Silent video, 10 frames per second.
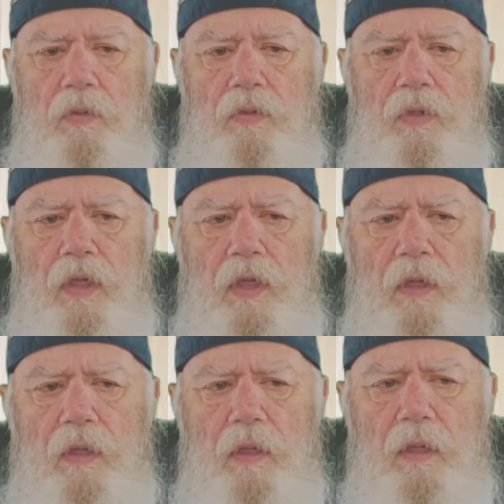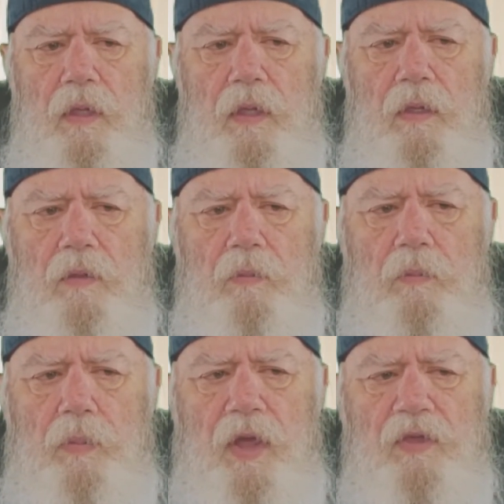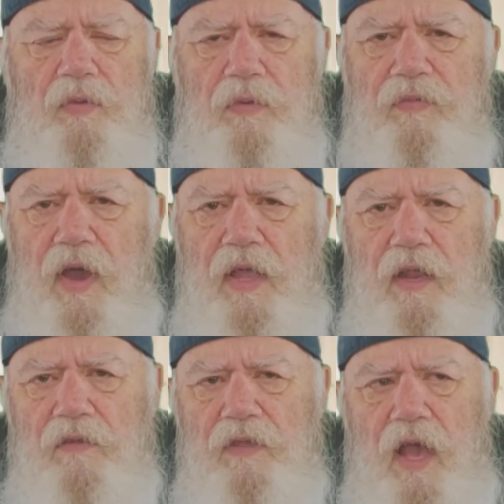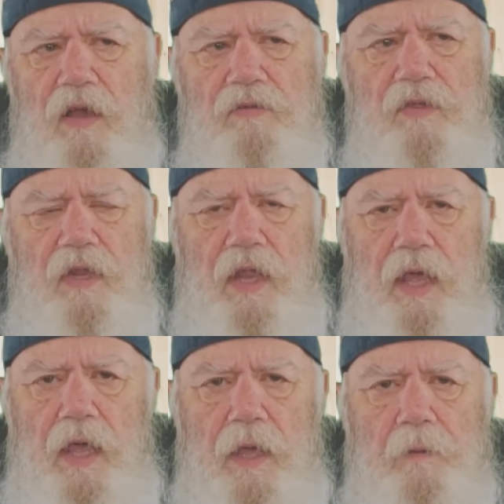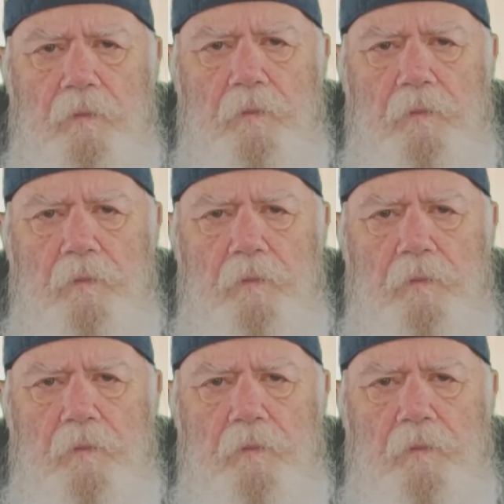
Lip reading: The place we find ourselves today